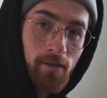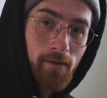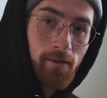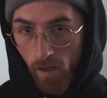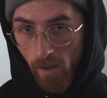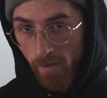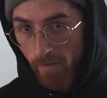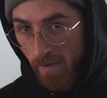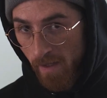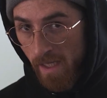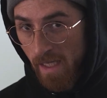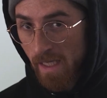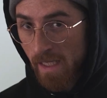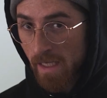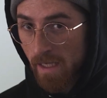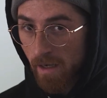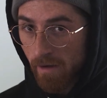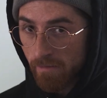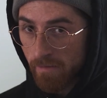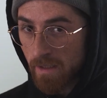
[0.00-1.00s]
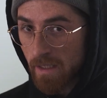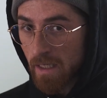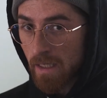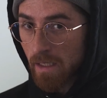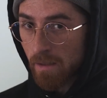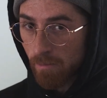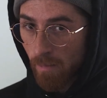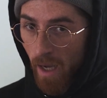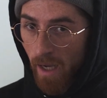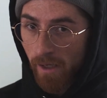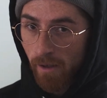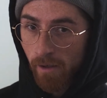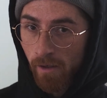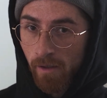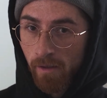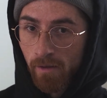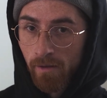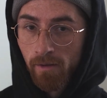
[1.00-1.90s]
all in the key of D minor.